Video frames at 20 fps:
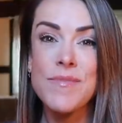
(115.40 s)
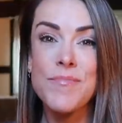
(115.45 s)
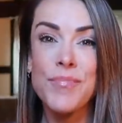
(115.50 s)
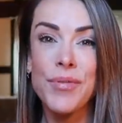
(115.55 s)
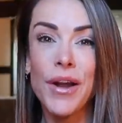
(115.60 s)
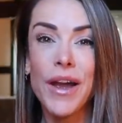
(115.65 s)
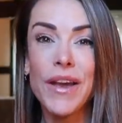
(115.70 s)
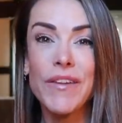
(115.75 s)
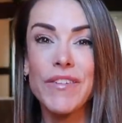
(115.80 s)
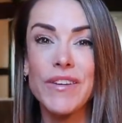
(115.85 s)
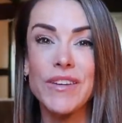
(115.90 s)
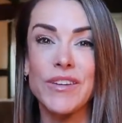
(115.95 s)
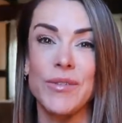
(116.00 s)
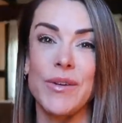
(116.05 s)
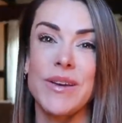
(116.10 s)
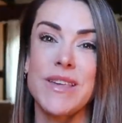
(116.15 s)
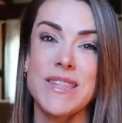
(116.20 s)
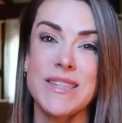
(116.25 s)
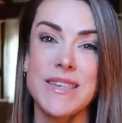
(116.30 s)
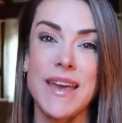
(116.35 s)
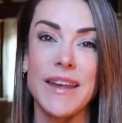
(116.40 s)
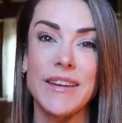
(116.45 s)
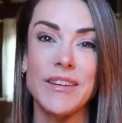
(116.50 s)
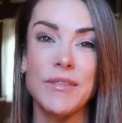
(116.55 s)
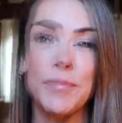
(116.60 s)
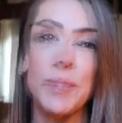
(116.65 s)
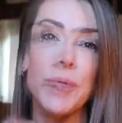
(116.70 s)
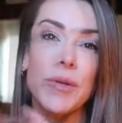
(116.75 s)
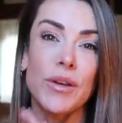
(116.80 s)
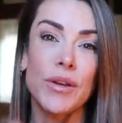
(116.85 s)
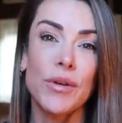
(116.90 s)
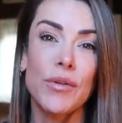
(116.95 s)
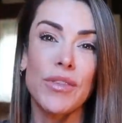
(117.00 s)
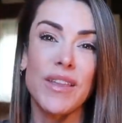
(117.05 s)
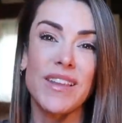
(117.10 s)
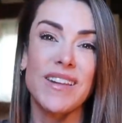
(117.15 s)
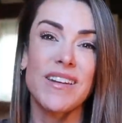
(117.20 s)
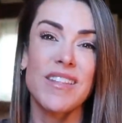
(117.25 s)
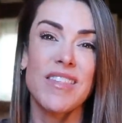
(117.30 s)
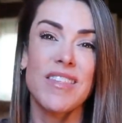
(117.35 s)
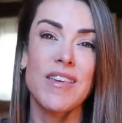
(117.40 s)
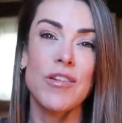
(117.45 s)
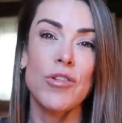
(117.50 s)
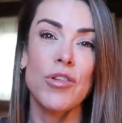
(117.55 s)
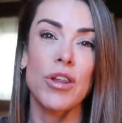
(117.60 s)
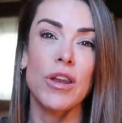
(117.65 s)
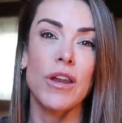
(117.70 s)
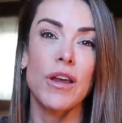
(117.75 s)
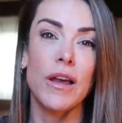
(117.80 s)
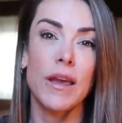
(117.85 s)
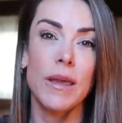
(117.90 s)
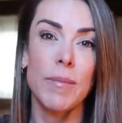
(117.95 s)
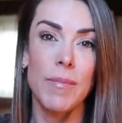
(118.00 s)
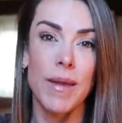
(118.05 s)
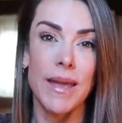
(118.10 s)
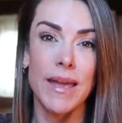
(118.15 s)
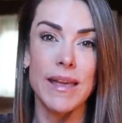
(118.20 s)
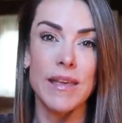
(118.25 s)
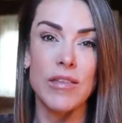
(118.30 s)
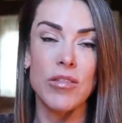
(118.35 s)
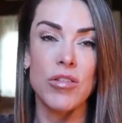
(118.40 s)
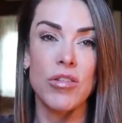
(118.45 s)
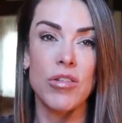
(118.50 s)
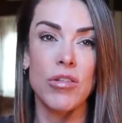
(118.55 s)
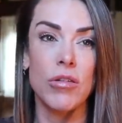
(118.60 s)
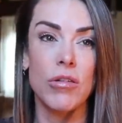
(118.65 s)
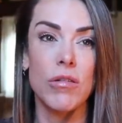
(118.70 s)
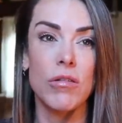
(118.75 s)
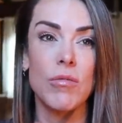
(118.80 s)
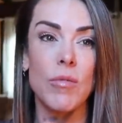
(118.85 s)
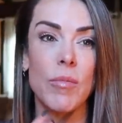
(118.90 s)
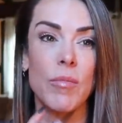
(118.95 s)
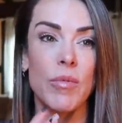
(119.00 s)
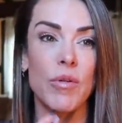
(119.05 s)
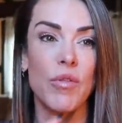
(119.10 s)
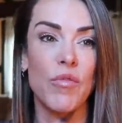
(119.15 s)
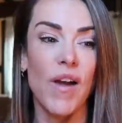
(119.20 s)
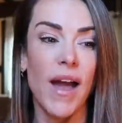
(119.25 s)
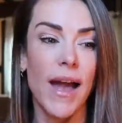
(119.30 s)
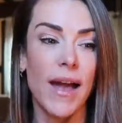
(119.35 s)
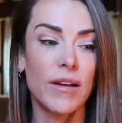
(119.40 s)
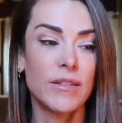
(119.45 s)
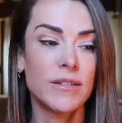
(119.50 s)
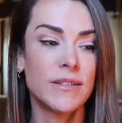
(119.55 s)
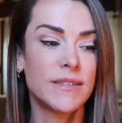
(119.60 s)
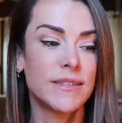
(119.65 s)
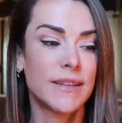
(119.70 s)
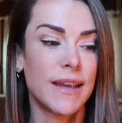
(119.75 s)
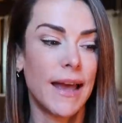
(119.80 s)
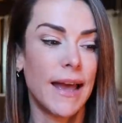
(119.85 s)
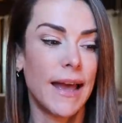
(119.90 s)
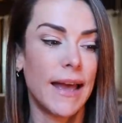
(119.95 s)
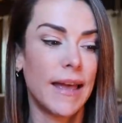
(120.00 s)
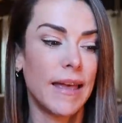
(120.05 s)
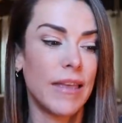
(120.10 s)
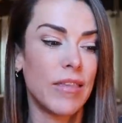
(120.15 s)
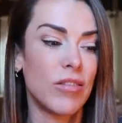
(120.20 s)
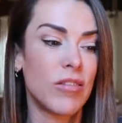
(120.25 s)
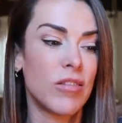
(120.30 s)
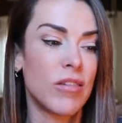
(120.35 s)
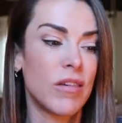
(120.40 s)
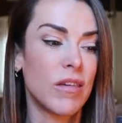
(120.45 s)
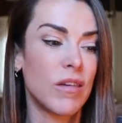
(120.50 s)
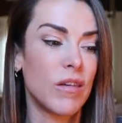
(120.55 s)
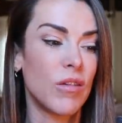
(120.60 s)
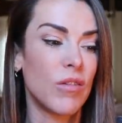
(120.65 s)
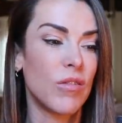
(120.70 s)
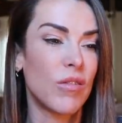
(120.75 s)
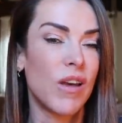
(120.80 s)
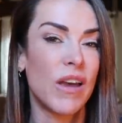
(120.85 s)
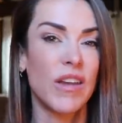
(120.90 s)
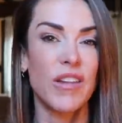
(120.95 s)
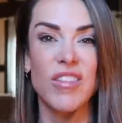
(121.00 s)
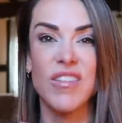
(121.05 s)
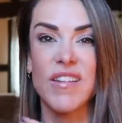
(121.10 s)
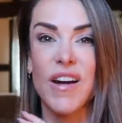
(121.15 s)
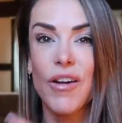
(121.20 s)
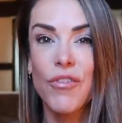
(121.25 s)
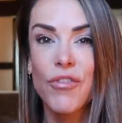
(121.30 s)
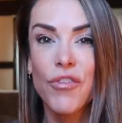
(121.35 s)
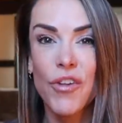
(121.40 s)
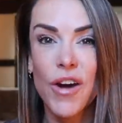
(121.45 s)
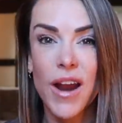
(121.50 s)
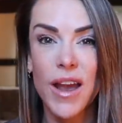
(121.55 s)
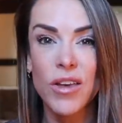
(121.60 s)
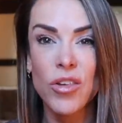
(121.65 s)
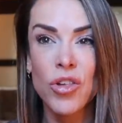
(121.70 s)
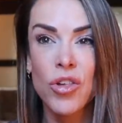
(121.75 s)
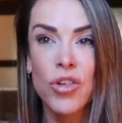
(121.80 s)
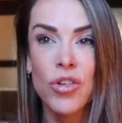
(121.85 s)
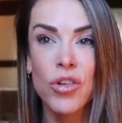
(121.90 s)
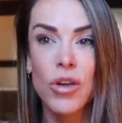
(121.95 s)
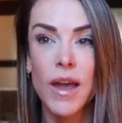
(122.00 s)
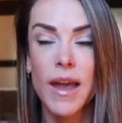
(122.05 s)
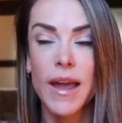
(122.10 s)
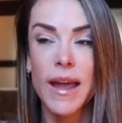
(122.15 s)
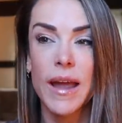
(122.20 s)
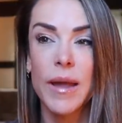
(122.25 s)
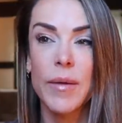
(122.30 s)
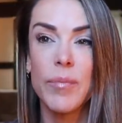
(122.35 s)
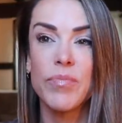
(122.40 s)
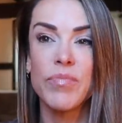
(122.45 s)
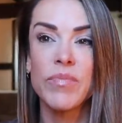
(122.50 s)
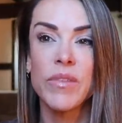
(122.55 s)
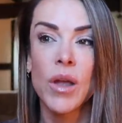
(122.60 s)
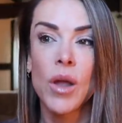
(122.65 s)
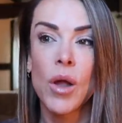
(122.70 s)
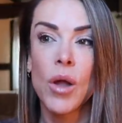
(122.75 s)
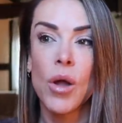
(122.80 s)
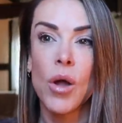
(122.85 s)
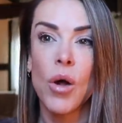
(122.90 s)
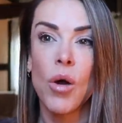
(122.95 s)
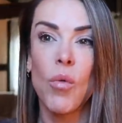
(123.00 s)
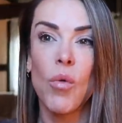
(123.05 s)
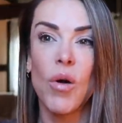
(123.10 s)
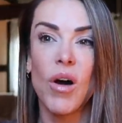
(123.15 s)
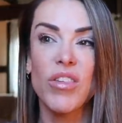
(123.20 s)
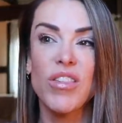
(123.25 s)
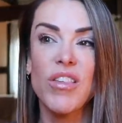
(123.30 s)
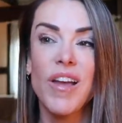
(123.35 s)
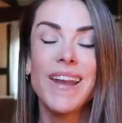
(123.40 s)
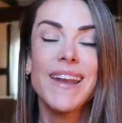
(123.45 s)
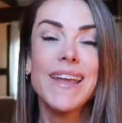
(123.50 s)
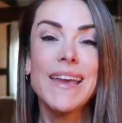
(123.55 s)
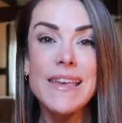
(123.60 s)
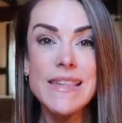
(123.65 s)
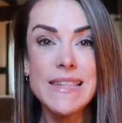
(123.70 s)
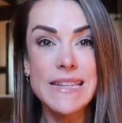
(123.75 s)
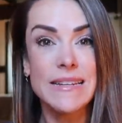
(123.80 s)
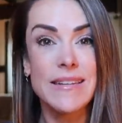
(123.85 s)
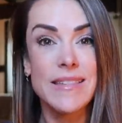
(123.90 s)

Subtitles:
private to extent, but know that the decision I made to move out and to kind of start fresh was not an easy